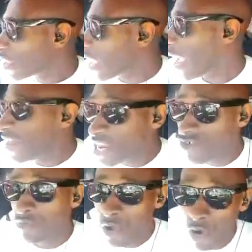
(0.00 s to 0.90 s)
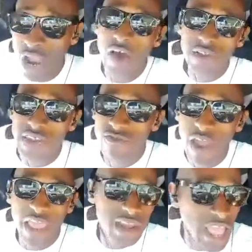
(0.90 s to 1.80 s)
getting in cryptocurrency
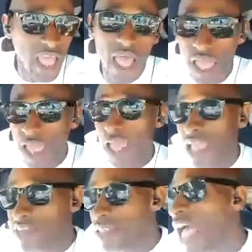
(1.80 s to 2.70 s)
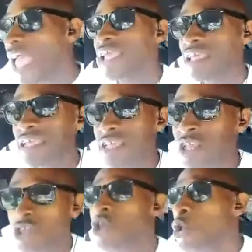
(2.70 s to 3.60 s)
right now is like
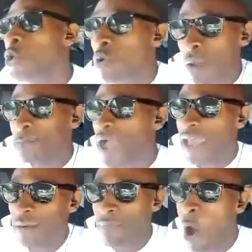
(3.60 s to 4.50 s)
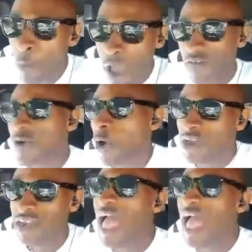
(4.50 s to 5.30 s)
you buying a mobile phone in